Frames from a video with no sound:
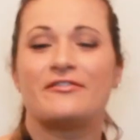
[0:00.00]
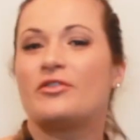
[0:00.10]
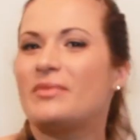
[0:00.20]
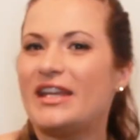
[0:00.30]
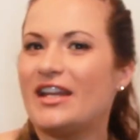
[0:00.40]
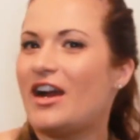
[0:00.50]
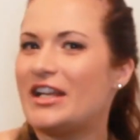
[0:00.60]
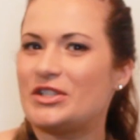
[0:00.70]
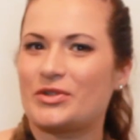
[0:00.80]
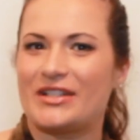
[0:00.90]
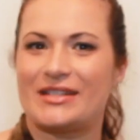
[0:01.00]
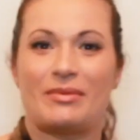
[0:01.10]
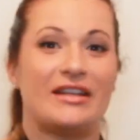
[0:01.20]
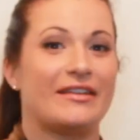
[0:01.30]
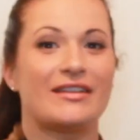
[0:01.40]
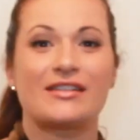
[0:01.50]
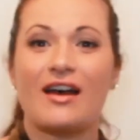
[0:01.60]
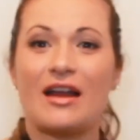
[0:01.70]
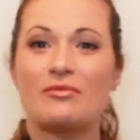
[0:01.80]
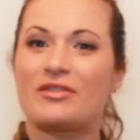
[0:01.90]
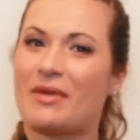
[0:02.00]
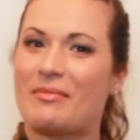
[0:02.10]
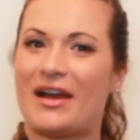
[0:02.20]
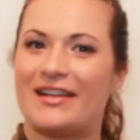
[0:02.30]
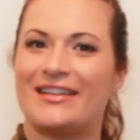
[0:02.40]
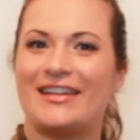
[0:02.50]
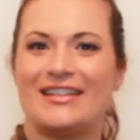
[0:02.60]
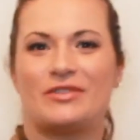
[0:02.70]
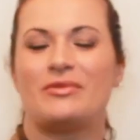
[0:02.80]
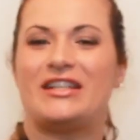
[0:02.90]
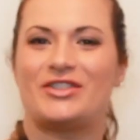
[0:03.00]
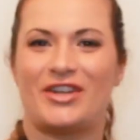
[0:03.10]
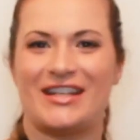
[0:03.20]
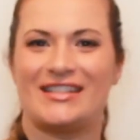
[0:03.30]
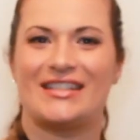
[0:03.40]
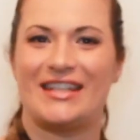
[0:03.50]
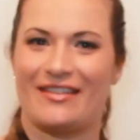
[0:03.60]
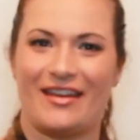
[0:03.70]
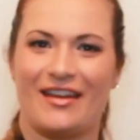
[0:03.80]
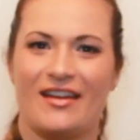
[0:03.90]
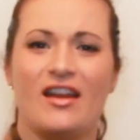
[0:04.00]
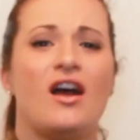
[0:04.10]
For me, I enjoy spending the time with my partner as we train together.